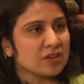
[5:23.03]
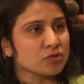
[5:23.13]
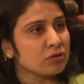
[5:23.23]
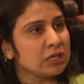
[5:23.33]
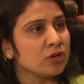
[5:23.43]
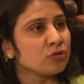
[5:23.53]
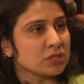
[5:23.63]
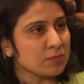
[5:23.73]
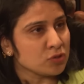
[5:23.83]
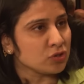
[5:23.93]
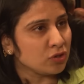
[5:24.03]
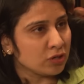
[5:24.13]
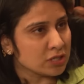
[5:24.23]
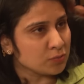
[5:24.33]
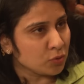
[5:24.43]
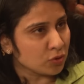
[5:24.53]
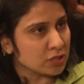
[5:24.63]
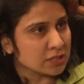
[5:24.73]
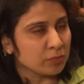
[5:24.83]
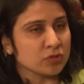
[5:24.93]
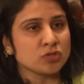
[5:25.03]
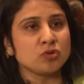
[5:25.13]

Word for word: there's really no cybersecurity as a pure discipline.